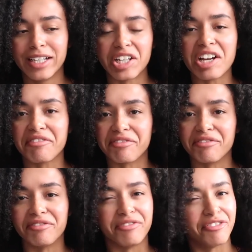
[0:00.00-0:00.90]
not
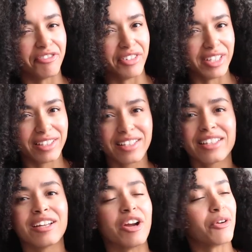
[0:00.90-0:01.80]

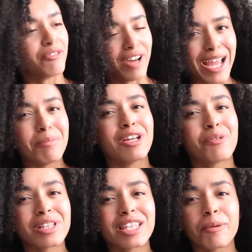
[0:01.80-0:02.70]
feeling or vibing
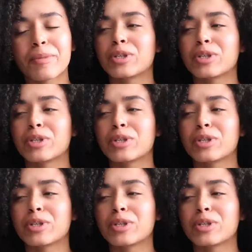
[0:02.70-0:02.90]
with them,